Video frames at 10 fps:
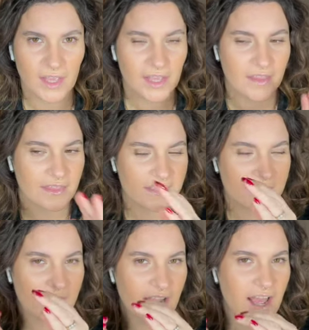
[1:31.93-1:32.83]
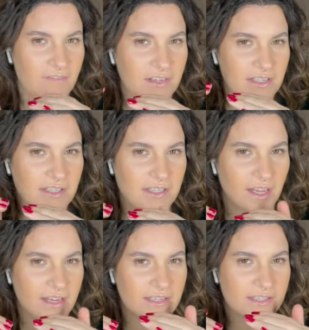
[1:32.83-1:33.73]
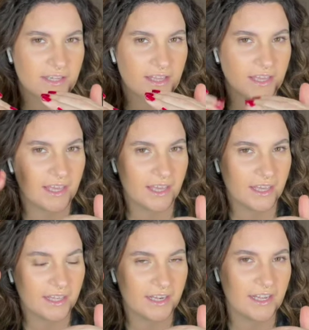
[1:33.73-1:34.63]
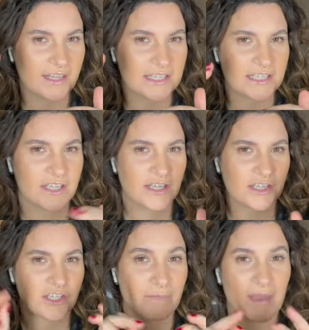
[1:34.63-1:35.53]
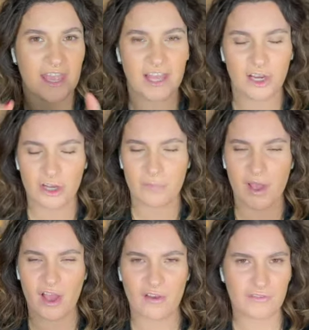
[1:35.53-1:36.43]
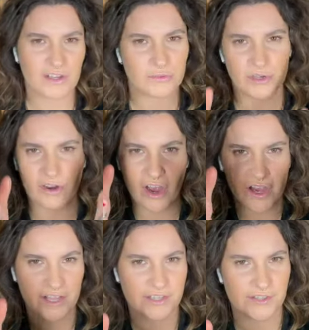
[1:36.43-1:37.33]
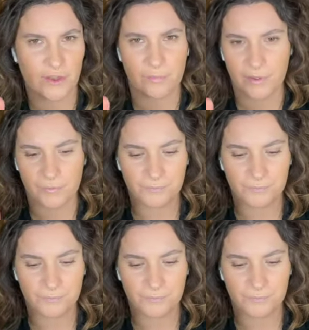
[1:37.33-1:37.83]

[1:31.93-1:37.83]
This is going to have a slight kink in it to make it look perfect when your eye is open.